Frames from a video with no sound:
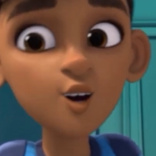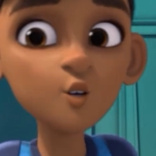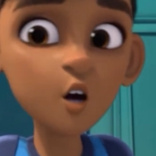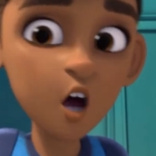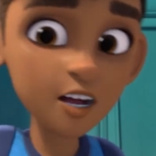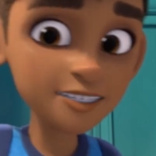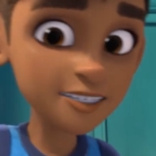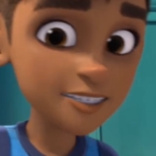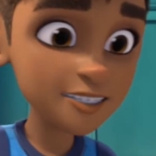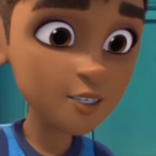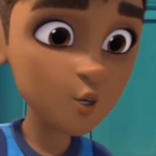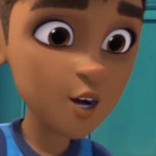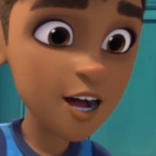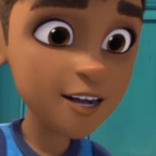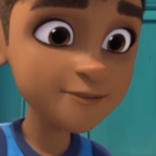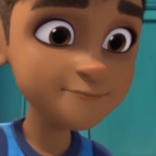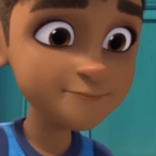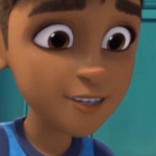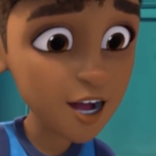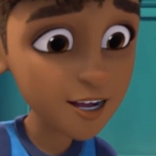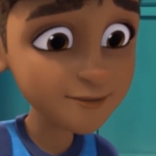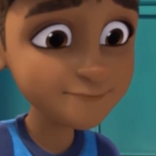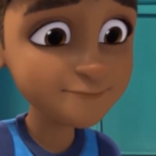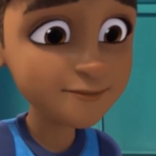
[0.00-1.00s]
When she was a
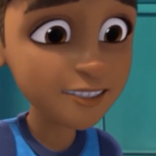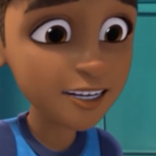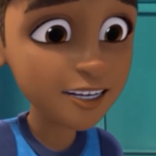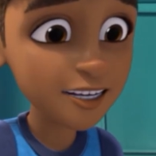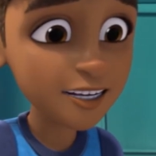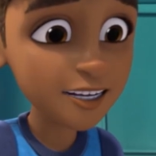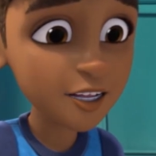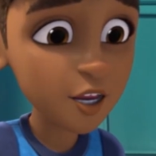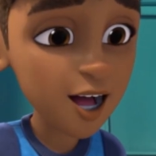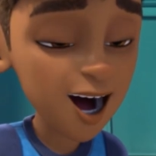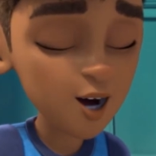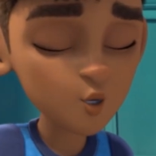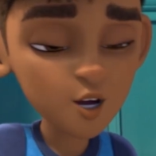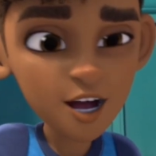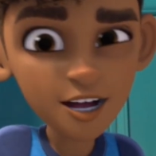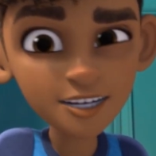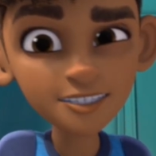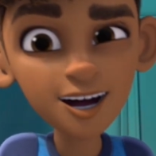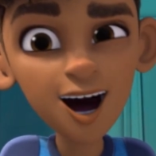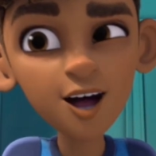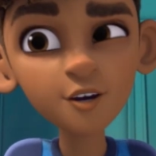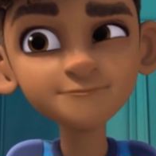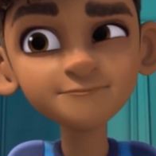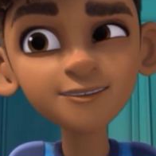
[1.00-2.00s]
baby, that was
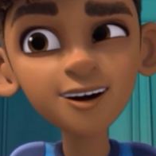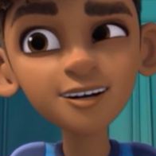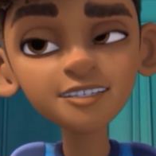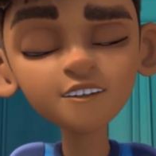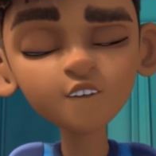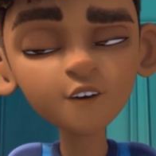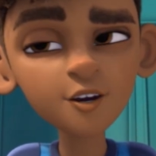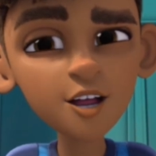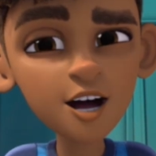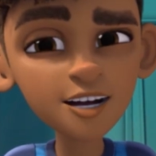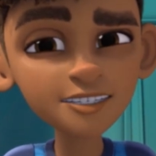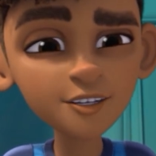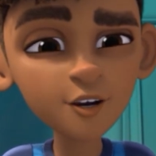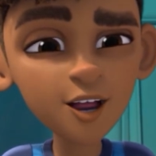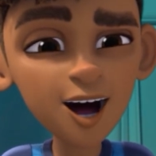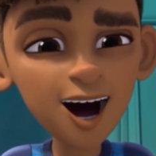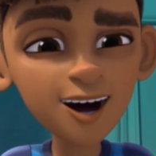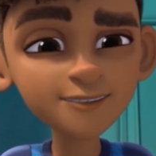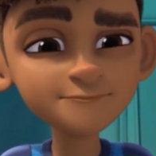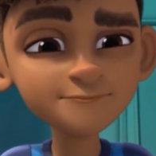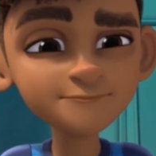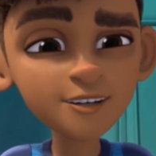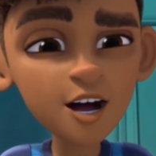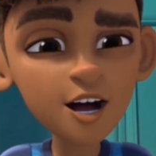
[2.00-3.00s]
Karma's first
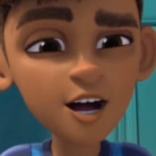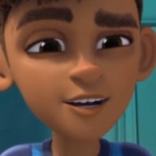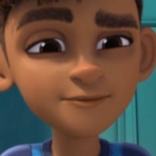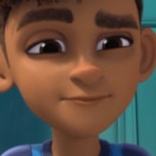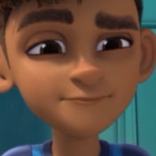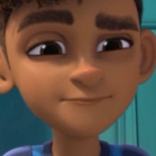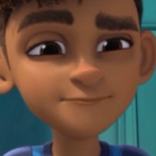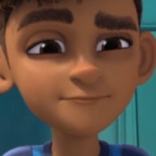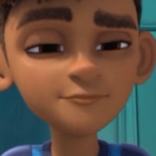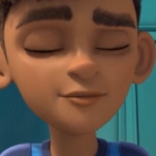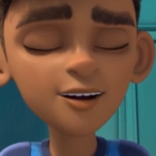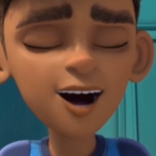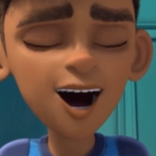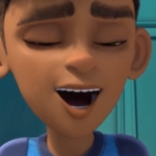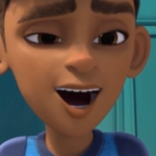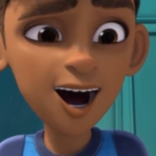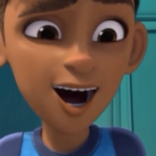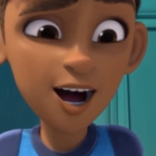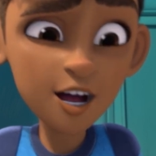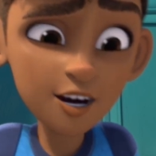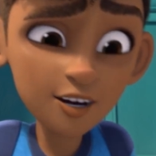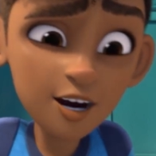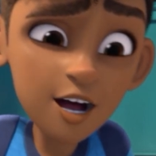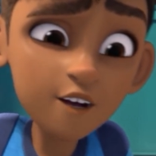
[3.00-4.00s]
rap name.
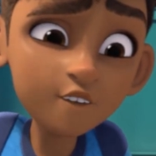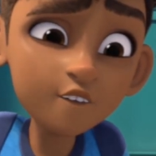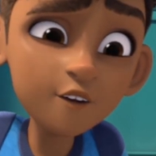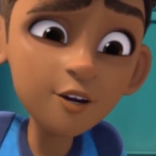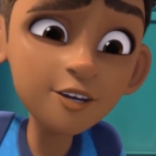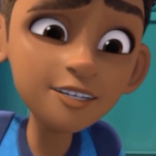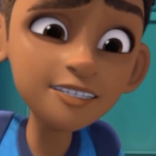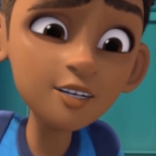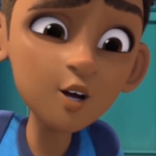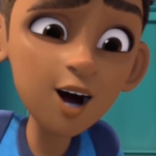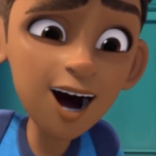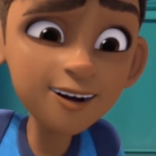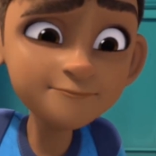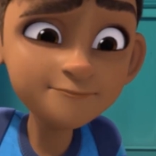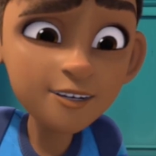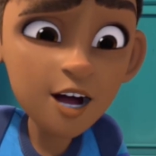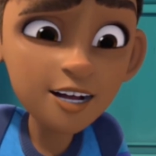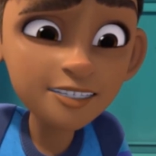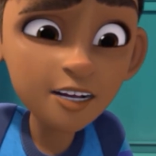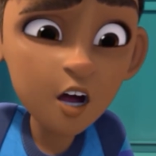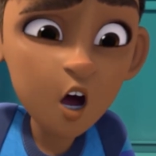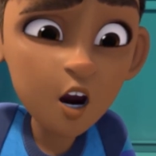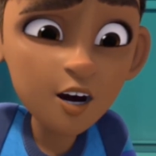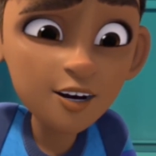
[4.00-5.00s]
And her first rap
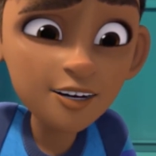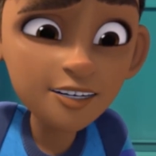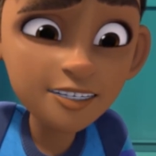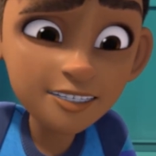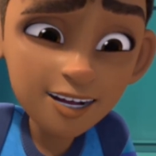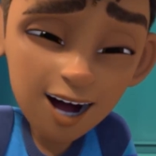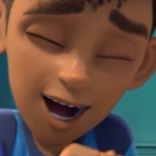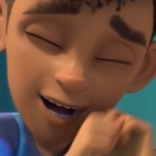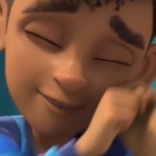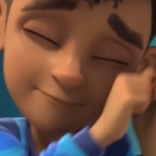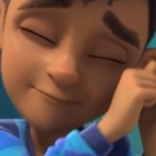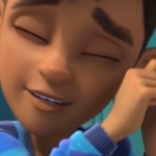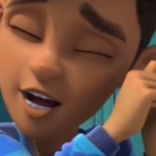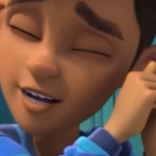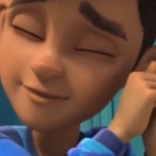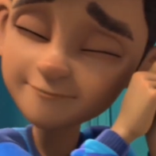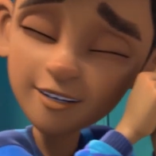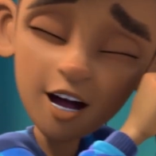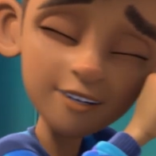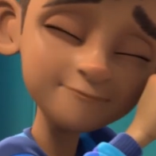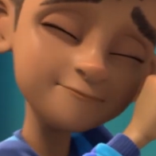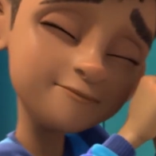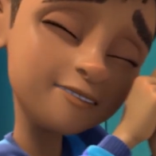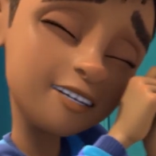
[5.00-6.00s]
was called, I'm a
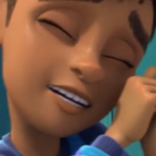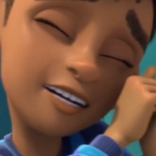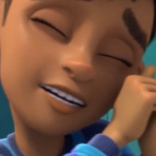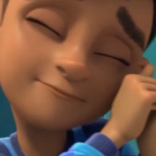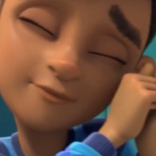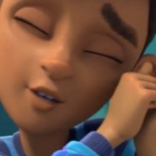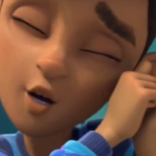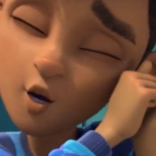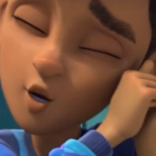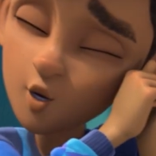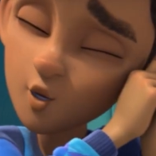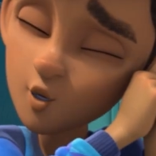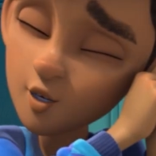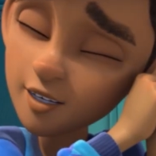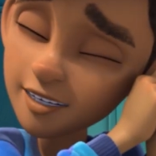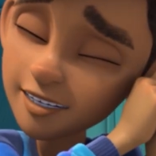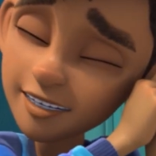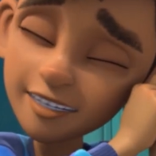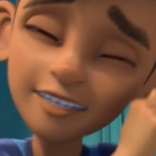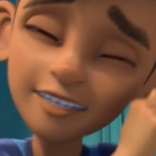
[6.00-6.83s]
Baby Boo.